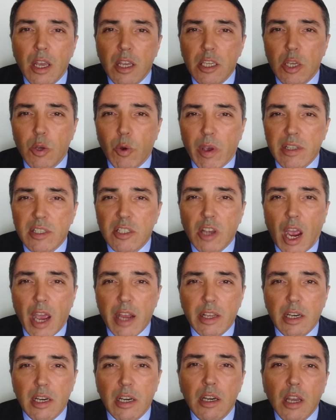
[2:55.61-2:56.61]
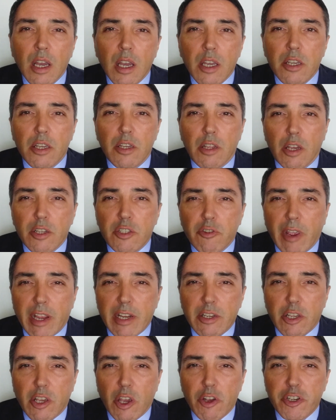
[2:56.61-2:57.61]
US-China, you know,
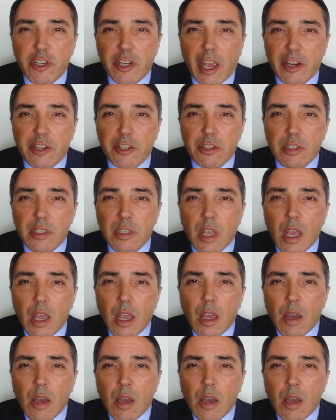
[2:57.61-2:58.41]
trade negotiations.